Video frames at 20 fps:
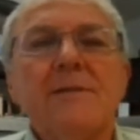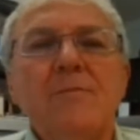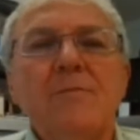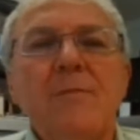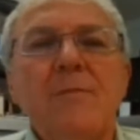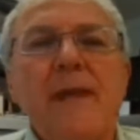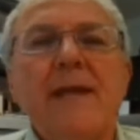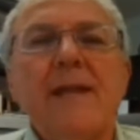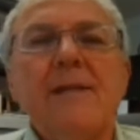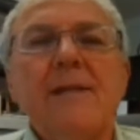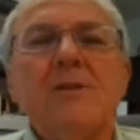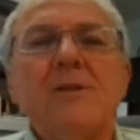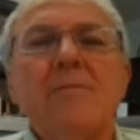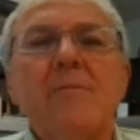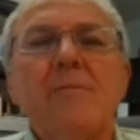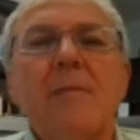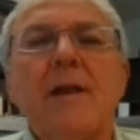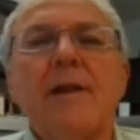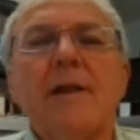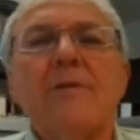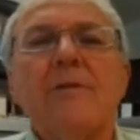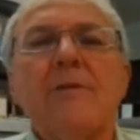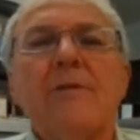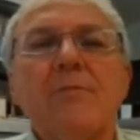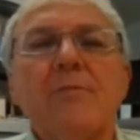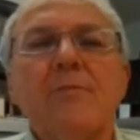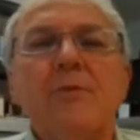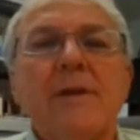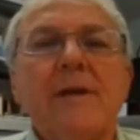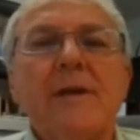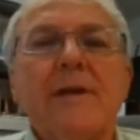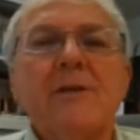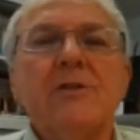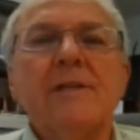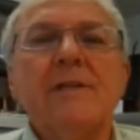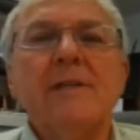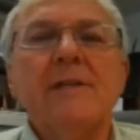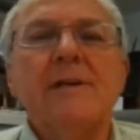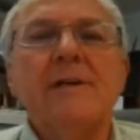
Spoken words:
to manage and monitor production